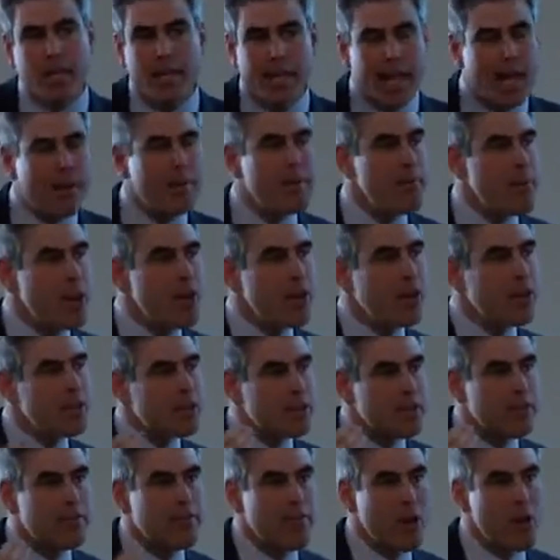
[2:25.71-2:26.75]
get
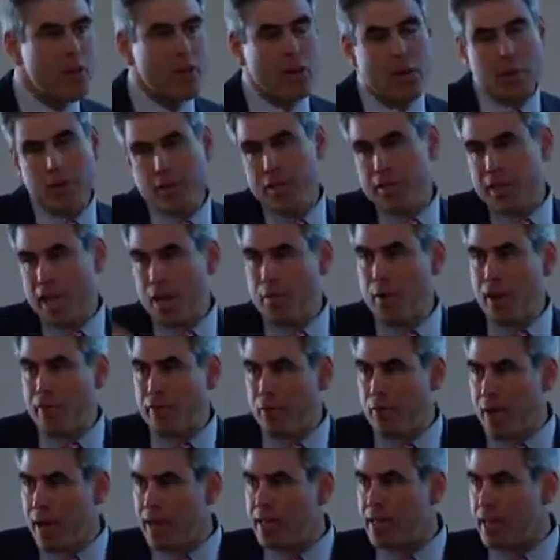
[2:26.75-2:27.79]
Americans to vote in all these state
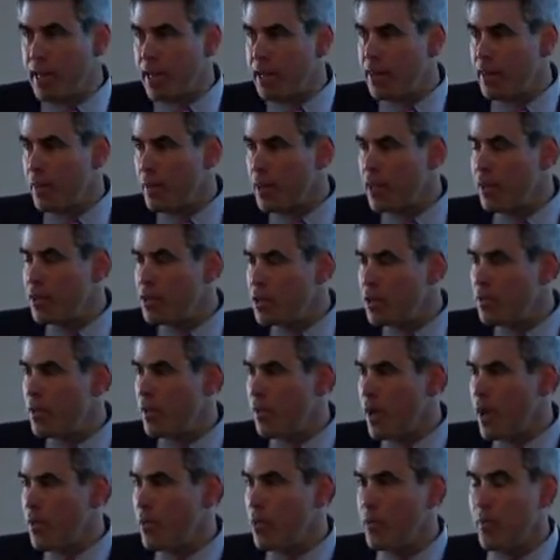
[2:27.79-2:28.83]
referenda that we're going to do
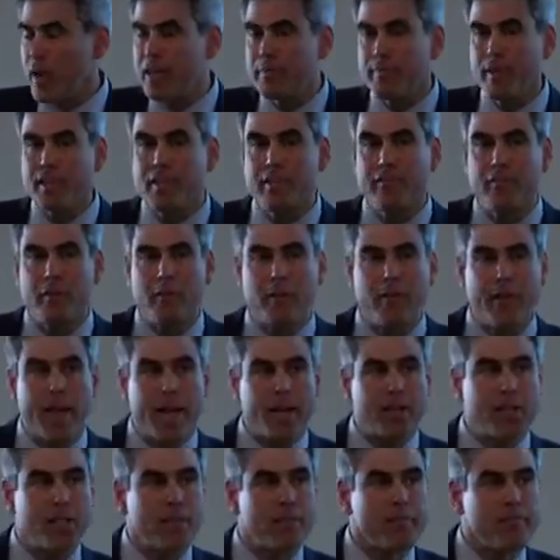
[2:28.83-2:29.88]
away with race-based affirmative
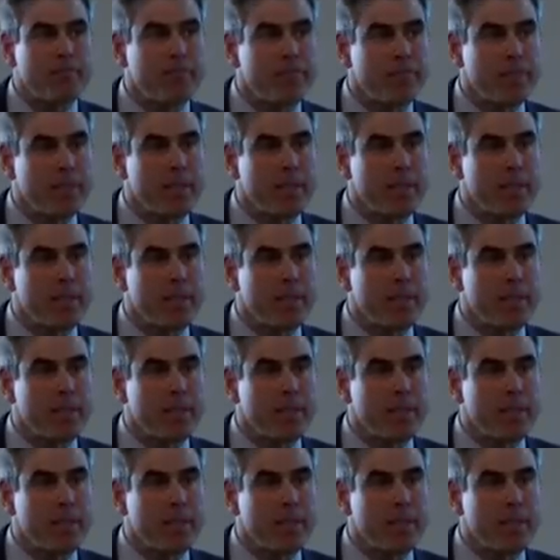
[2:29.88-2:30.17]
action?